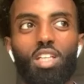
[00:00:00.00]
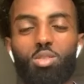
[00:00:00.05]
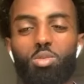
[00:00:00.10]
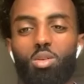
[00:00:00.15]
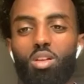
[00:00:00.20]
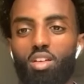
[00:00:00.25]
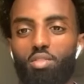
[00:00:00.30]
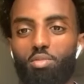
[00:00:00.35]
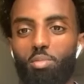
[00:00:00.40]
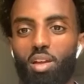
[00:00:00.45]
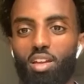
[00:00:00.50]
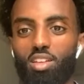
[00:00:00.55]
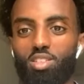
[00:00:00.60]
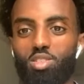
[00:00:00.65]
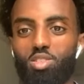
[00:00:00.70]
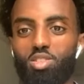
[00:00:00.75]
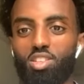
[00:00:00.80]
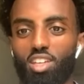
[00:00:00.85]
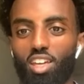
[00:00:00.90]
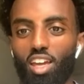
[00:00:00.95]
that's when I met
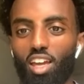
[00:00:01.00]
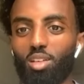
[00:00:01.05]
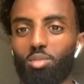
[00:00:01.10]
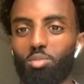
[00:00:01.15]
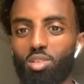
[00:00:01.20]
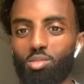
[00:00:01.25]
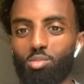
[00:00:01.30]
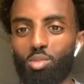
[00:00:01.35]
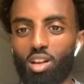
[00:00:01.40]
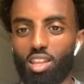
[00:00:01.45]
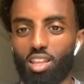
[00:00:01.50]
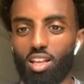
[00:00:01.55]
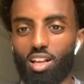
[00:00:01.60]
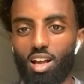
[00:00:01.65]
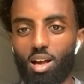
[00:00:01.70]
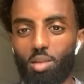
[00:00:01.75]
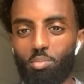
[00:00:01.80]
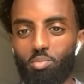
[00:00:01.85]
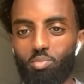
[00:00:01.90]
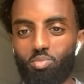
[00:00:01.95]
you. You came in one of the
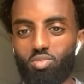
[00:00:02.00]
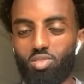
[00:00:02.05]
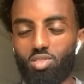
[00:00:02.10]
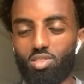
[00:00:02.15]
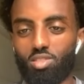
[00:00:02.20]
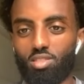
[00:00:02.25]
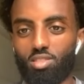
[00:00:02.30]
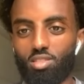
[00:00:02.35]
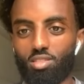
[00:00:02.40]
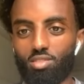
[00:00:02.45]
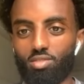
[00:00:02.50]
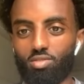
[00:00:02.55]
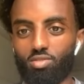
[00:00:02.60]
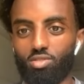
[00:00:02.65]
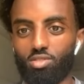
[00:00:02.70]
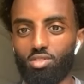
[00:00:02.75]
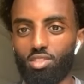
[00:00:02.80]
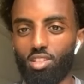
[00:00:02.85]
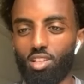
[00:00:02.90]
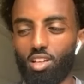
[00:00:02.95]
camps,
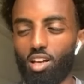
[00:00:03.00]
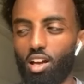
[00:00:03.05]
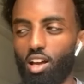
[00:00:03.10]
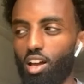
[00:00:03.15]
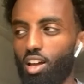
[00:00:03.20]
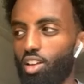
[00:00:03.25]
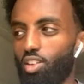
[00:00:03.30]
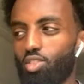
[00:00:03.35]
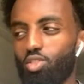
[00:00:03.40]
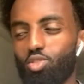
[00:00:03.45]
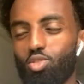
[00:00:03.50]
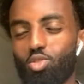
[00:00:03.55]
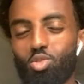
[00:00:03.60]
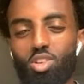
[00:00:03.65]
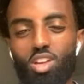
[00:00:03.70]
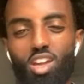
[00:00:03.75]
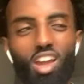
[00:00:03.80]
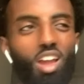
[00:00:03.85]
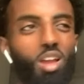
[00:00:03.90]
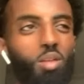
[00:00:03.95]
and
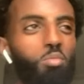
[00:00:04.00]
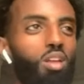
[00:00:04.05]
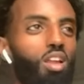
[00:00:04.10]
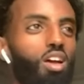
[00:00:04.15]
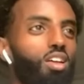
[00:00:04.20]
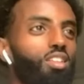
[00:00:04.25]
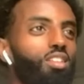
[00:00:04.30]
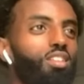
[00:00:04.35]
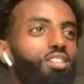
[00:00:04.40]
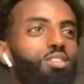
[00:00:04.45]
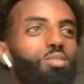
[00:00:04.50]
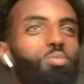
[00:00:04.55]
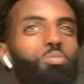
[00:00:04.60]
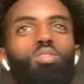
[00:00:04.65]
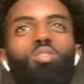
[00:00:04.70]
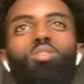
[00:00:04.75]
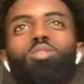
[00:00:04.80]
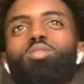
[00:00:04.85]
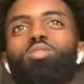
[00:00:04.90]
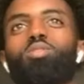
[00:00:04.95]
you came like this,
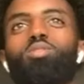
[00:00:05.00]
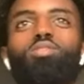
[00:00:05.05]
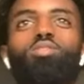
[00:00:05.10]
bro.